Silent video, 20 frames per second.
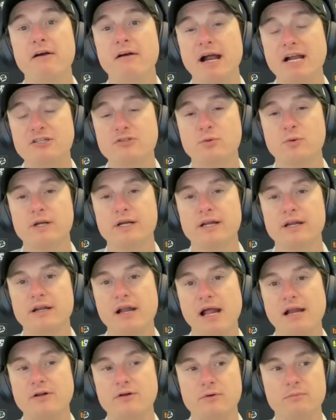Ashwin
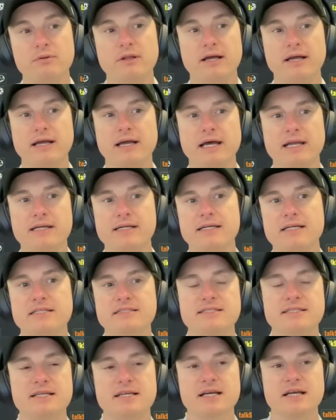and Kumble, and it
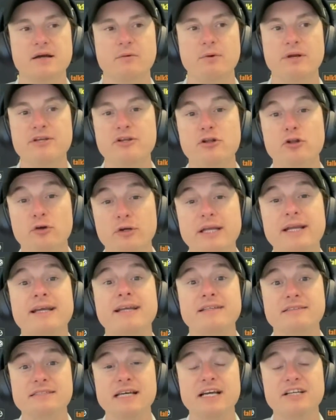is, when you look at it
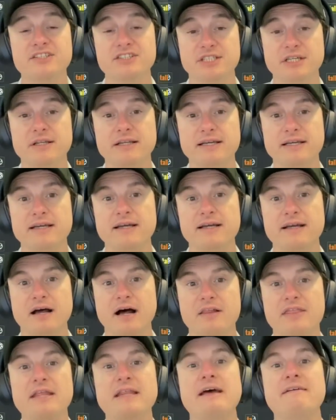contextually, I
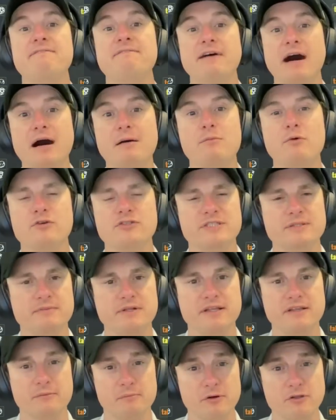think they're far more
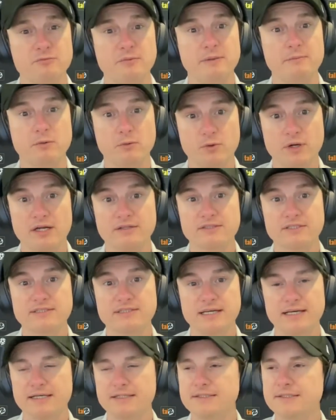similar than most people would
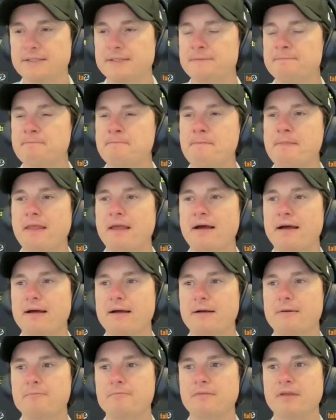understand.
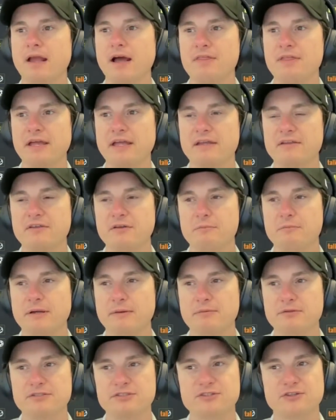I think
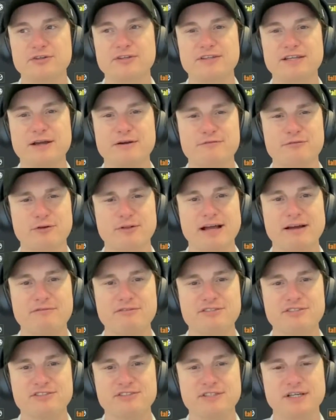people just look at the overall
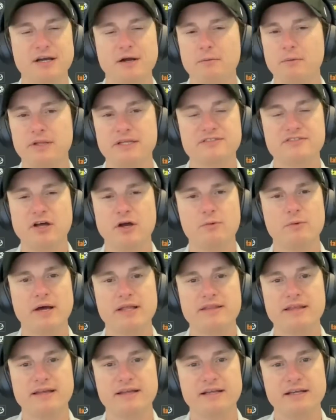averages and go, well, there's no way
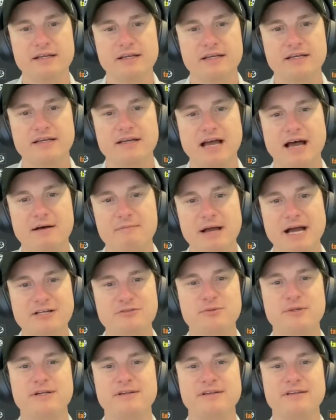that
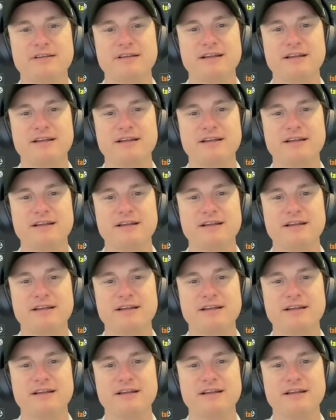Ashwin